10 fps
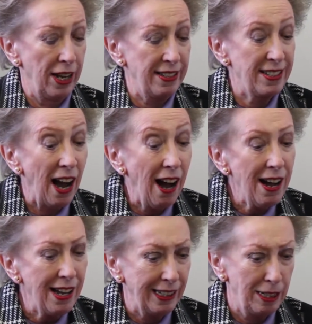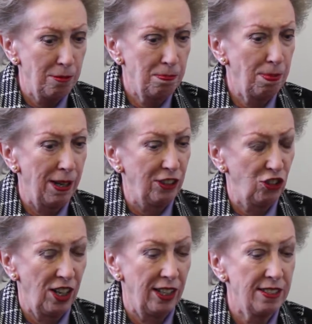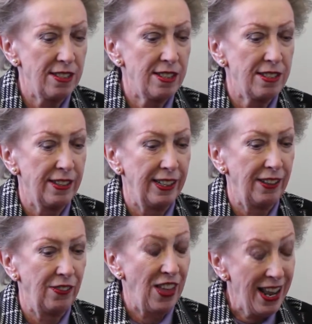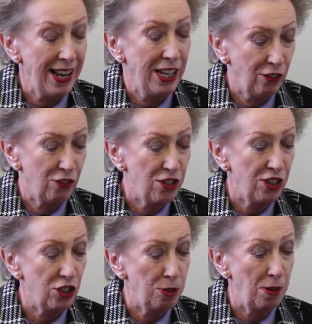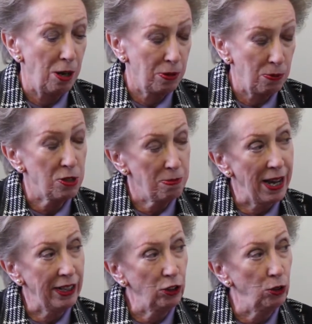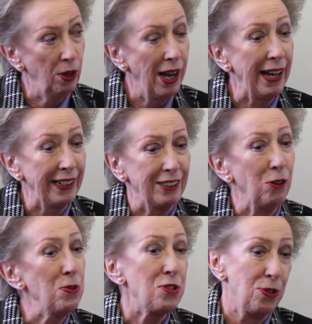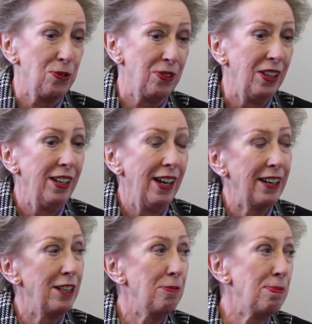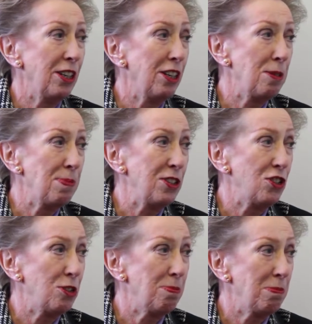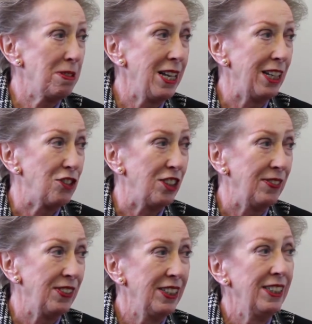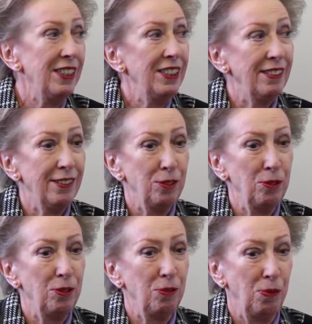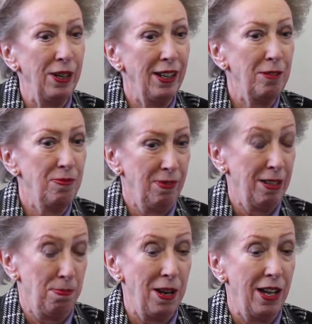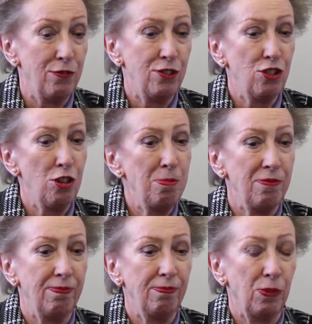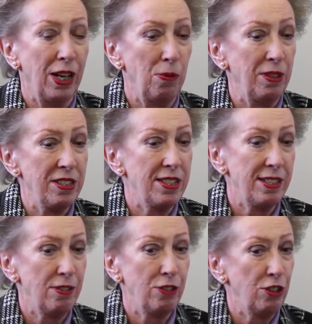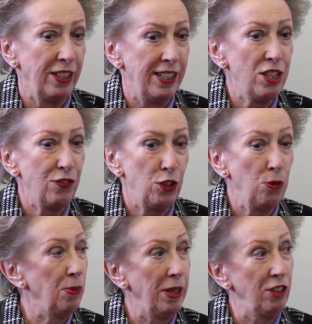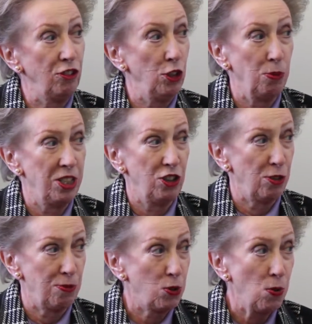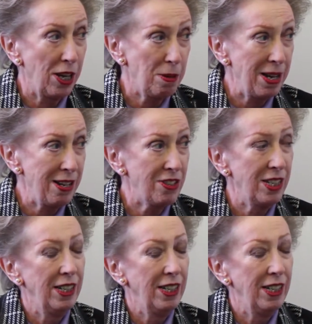entirely by chance, the then head of the research department was a man who had done an apprenticeship in metallurgy. So when I applied for a job, when I went to the interview, we knew what each other was talking about,